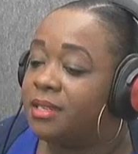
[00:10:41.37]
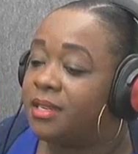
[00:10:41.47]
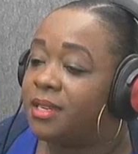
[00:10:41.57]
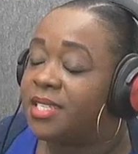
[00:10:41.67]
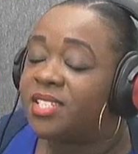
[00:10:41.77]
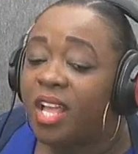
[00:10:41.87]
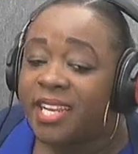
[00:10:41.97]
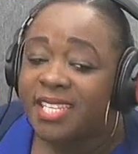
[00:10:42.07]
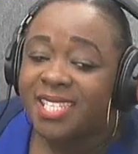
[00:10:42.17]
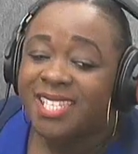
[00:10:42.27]
It's not
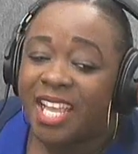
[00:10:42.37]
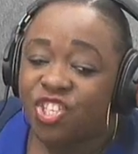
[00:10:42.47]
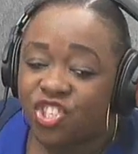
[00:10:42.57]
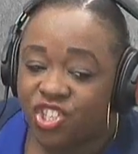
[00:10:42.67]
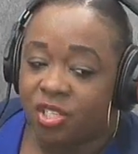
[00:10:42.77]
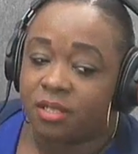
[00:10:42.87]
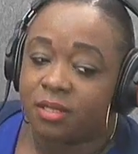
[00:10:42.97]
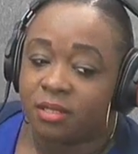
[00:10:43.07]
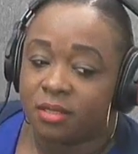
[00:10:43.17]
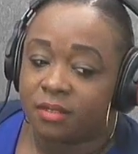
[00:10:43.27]
essential
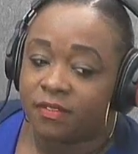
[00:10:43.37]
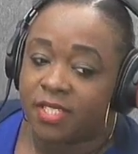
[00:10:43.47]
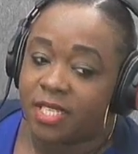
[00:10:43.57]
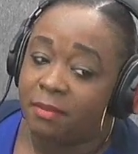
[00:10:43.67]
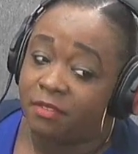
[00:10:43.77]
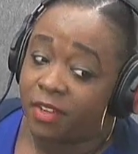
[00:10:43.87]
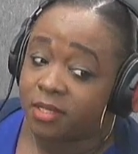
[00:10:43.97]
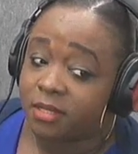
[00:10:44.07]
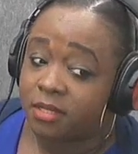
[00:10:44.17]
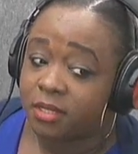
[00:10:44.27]
for some of
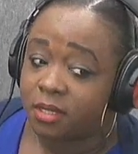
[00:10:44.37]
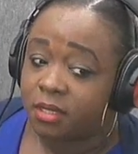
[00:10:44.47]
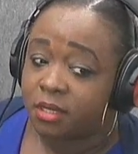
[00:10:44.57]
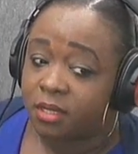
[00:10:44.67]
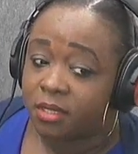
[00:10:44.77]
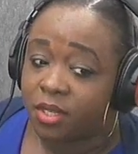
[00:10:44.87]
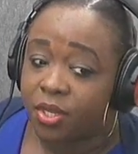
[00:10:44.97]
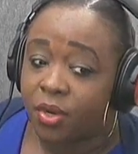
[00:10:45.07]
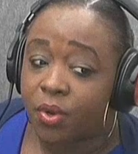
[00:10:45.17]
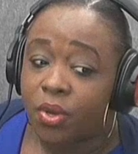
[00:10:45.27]
us,
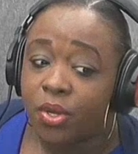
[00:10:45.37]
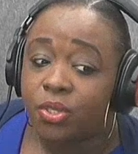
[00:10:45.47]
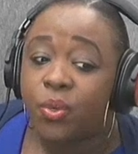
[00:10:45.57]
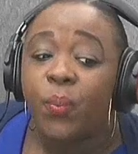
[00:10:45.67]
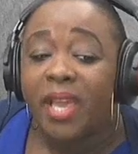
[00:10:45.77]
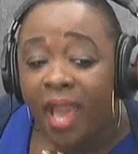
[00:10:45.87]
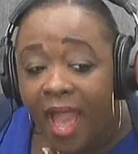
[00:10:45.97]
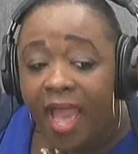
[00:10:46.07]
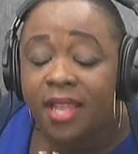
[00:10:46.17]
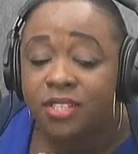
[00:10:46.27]
so we
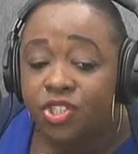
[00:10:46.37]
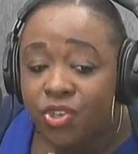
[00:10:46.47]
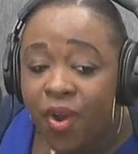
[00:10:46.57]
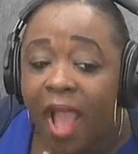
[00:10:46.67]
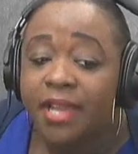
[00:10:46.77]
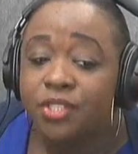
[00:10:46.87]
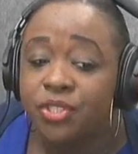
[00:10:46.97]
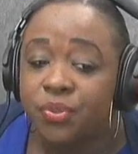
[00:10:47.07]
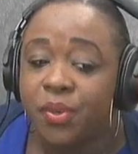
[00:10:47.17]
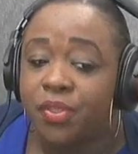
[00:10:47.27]
can try to
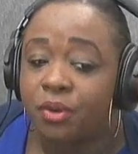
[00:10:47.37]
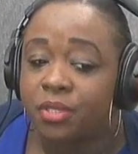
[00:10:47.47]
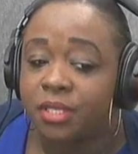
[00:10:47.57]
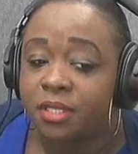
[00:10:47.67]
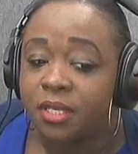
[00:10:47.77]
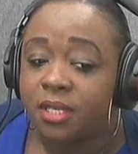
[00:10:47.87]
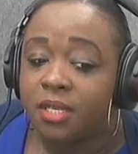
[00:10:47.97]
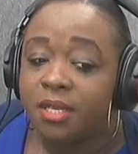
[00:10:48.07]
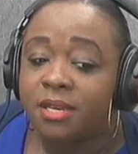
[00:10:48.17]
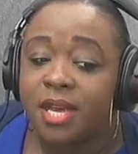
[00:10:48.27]
do without it.
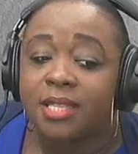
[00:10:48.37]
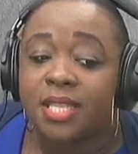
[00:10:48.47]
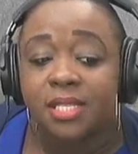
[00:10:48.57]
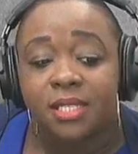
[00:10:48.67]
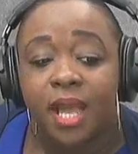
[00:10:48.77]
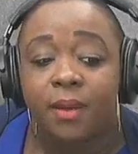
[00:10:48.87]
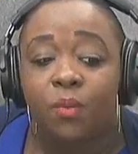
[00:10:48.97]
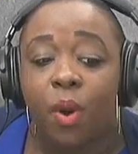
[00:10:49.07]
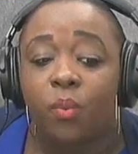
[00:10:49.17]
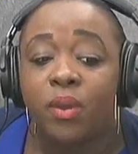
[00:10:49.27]
At this time,
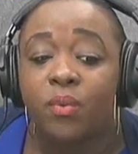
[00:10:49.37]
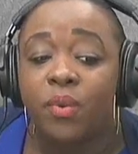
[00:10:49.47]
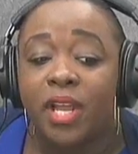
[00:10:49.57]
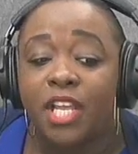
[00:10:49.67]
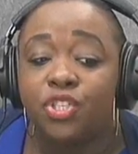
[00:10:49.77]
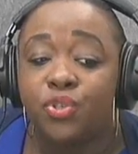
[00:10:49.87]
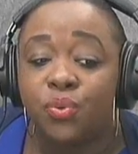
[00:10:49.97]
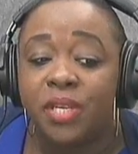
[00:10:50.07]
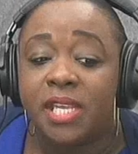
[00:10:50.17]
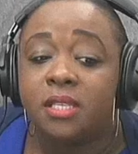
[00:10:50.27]
what we really do
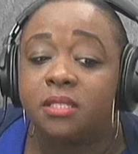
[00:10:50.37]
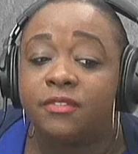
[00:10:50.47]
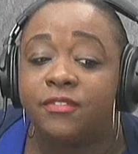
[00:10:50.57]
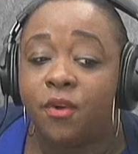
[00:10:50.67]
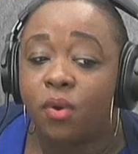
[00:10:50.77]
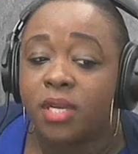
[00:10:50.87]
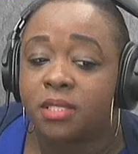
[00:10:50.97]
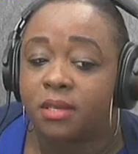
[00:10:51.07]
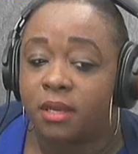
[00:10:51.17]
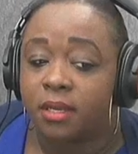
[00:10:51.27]
need to focus
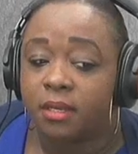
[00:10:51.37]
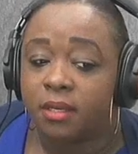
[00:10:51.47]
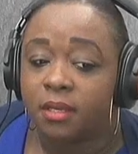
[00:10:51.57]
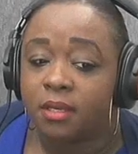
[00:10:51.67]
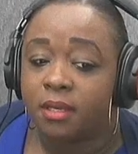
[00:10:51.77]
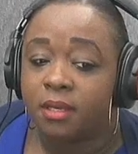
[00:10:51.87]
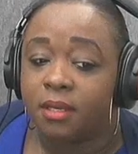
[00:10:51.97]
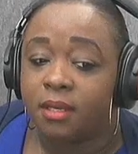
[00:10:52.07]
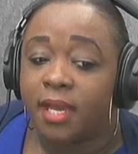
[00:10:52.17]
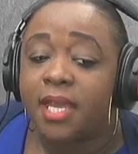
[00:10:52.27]
on
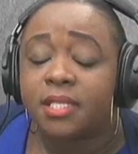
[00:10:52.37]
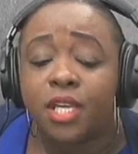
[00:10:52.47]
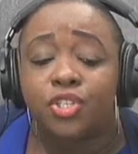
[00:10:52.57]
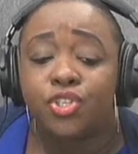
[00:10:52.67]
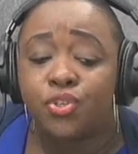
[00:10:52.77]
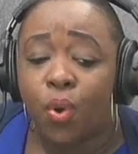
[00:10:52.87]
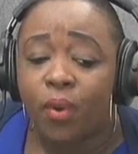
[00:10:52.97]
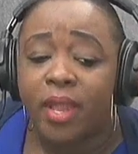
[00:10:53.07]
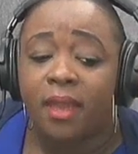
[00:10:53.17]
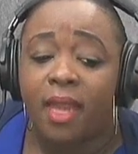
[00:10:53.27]
is
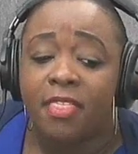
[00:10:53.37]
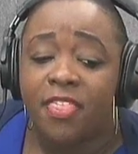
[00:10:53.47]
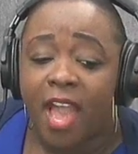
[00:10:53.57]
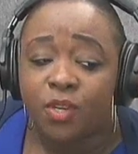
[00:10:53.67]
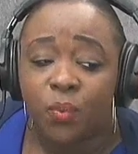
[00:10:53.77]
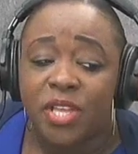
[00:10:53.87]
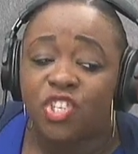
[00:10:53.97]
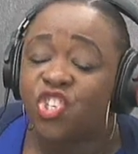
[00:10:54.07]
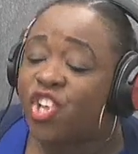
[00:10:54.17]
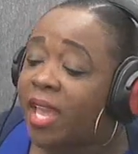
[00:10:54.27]
ensuring that we
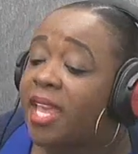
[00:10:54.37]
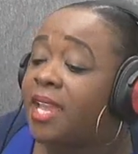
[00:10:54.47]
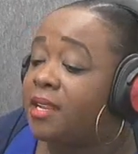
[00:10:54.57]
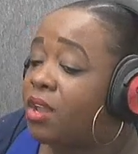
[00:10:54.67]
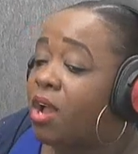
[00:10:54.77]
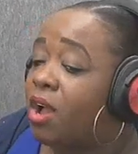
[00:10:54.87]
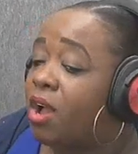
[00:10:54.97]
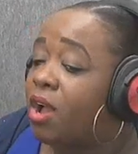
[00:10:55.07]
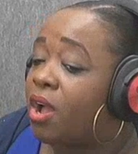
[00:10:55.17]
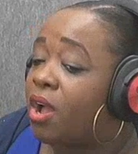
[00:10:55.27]
check in on our
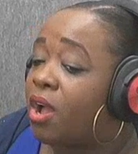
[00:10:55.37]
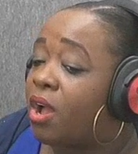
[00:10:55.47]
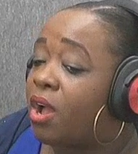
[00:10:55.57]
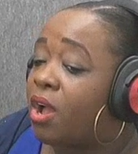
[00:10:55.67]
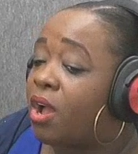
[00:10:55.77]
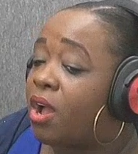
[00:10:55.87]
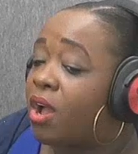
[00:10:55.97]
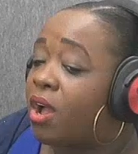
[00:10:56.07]
brothers, our